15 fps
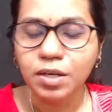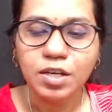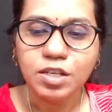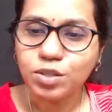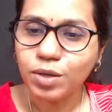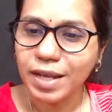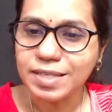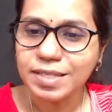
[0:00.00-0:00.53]

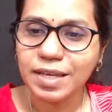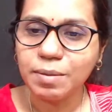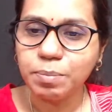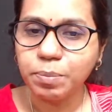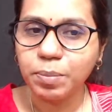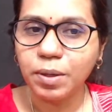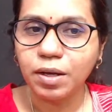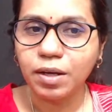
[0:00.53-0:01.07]
So let's
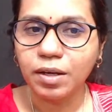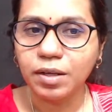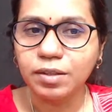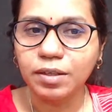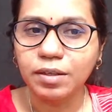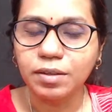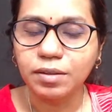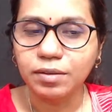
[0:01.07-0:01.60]
keep
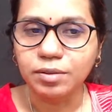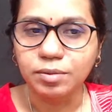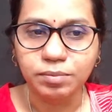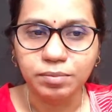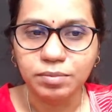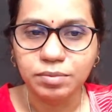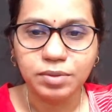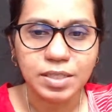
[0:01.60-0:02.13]
the
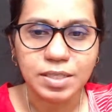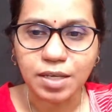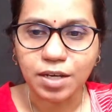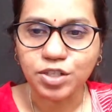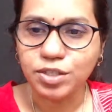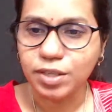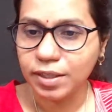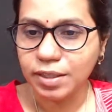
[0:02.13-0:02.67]

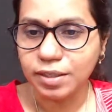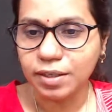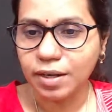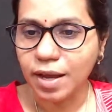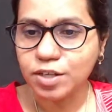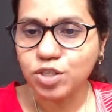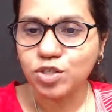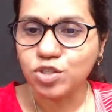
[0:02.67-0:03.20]
discussion and the
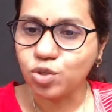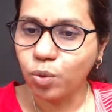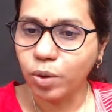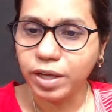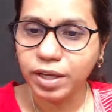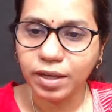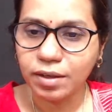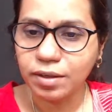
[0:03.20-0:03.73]
interactions
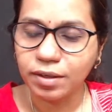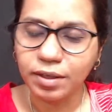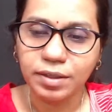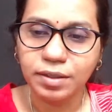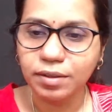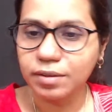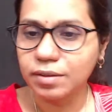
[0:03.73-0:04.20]
going in the